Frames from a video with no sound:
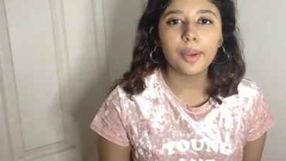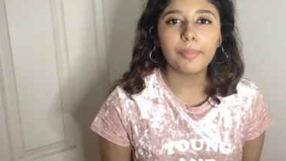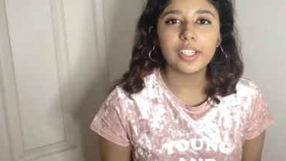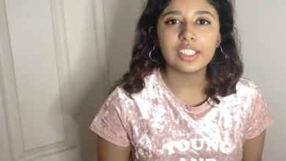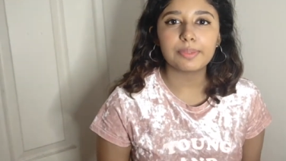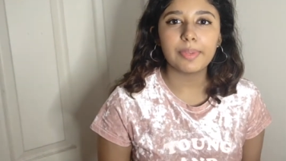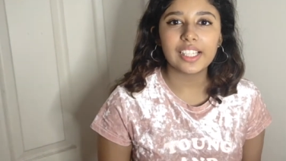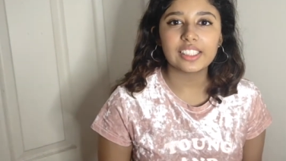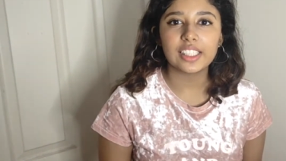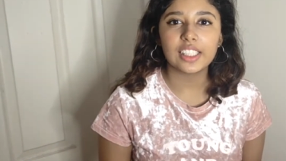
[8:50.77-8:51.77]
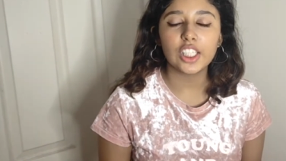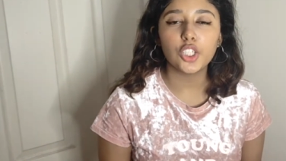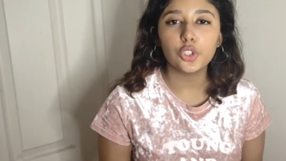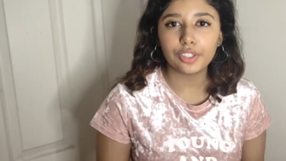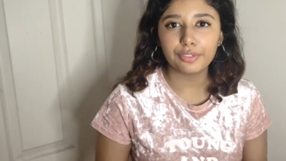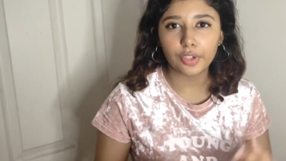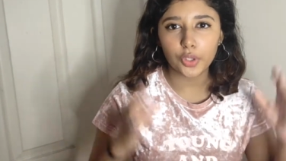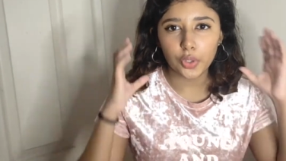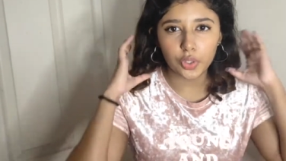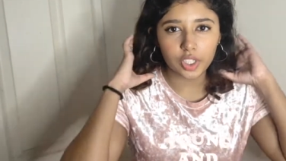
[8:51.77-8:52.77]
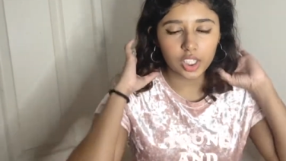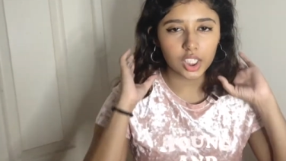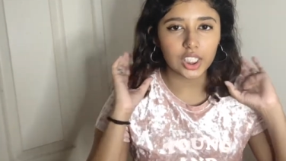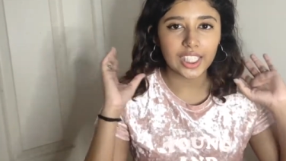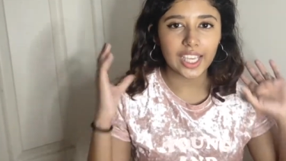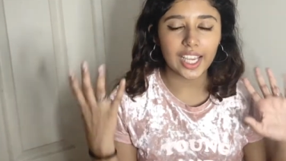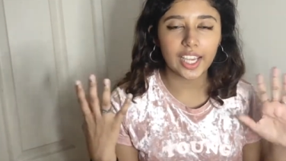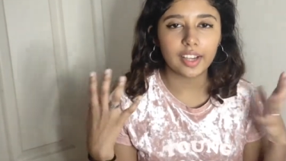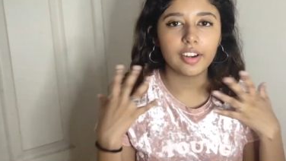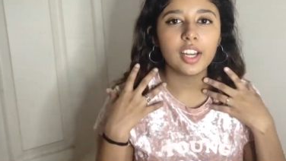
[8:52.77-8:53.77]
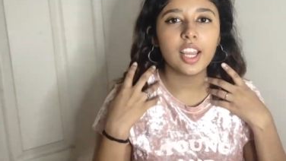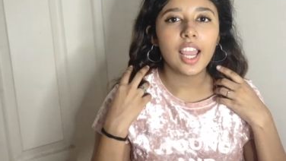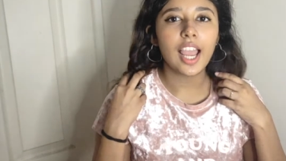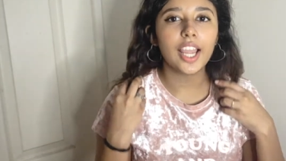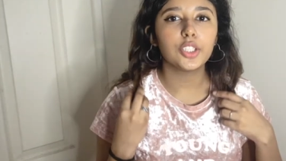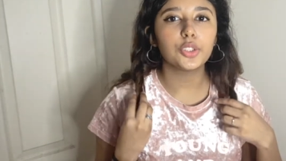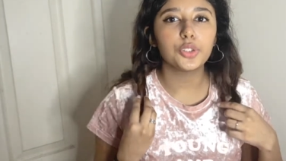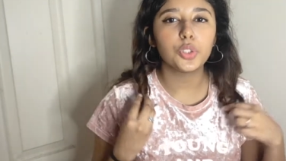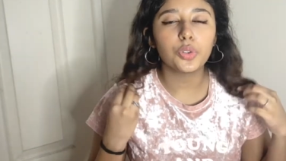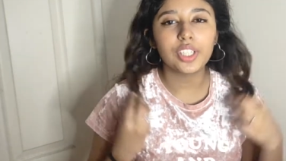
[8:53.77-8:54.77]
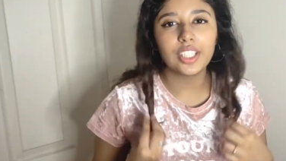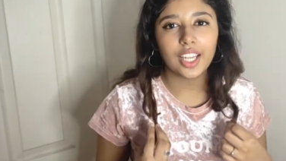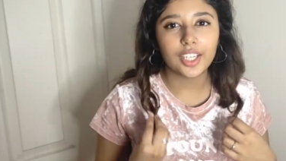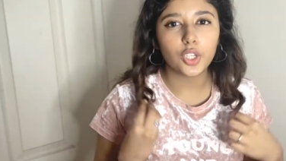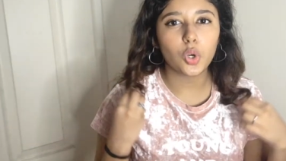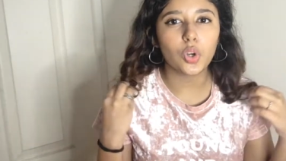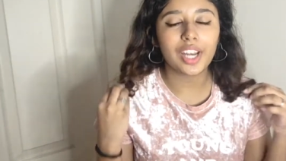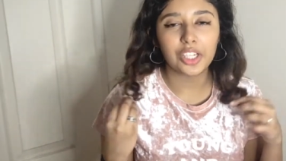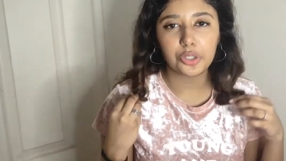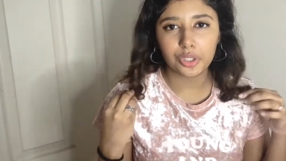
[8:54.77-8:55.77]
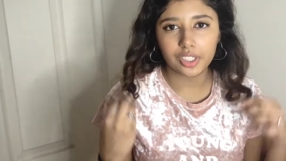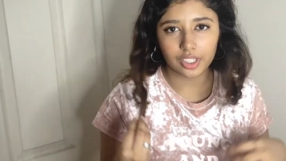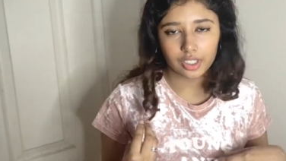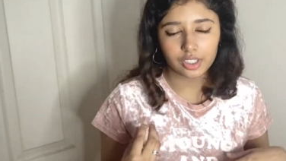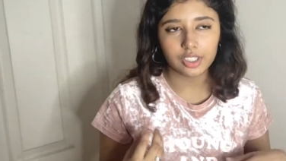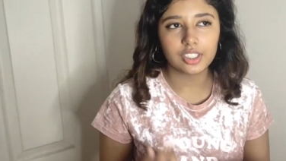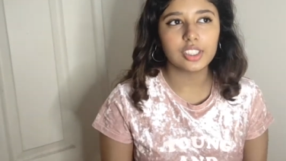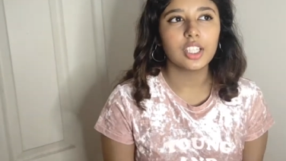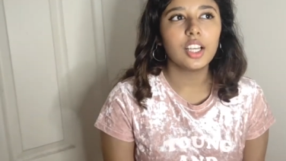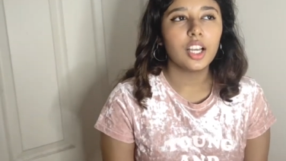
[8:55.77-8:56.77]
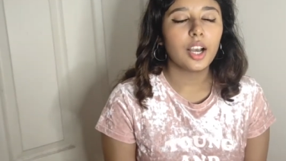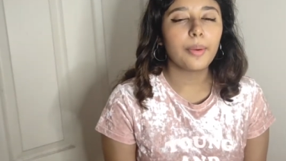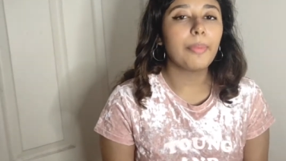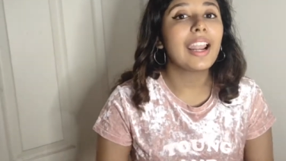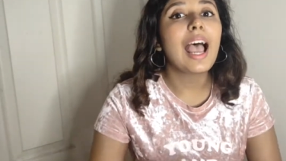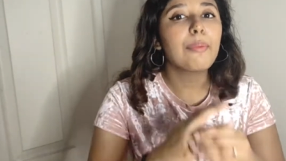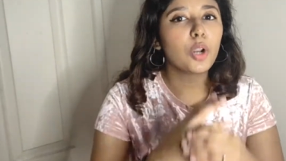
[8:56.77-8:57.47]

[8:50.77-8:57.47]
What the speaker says: but it's basically good for your curly hair and to retain your natural curls. But I'm